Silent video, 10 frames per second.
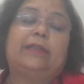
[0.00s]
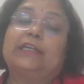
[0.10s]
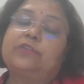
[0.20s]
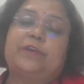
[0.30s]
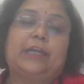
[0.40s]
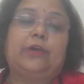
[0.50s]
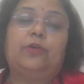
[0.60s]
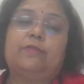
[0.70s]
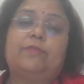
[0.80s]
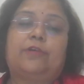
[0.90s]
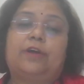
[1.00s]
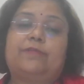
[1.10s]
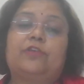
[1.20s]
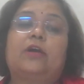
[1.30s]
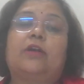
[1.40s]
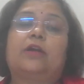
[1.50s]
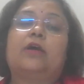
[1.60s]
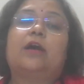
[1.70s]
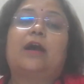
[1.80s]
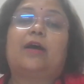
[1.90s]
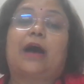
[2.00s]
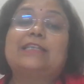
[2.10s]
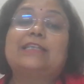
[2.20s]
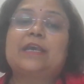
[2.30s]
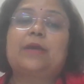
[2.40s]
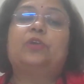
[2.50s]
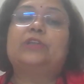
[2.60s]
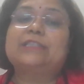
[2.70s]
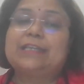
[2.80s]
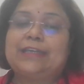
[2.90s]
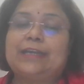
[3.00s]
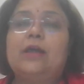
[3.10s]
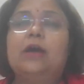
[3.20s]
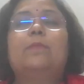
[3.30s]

That is very good for if you are asking about the cereal.